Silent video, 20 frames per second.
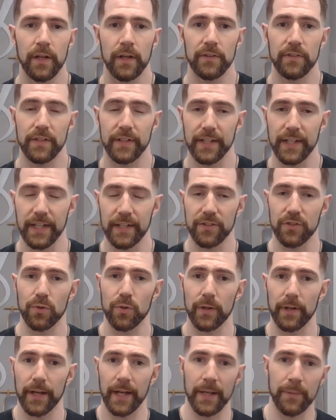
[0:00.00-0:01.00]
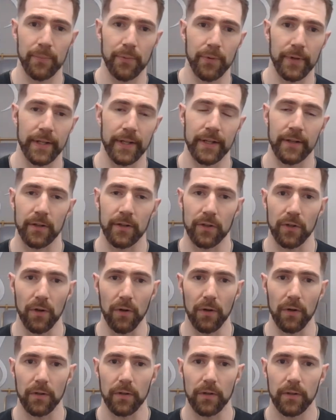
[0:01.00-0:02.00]
to get to our endpoint and our
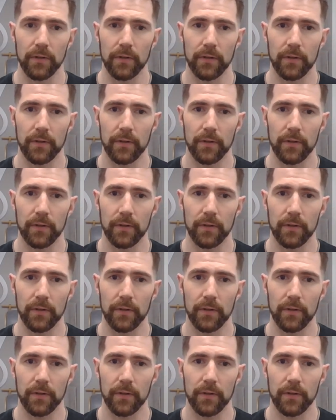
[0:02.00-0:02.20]
goal.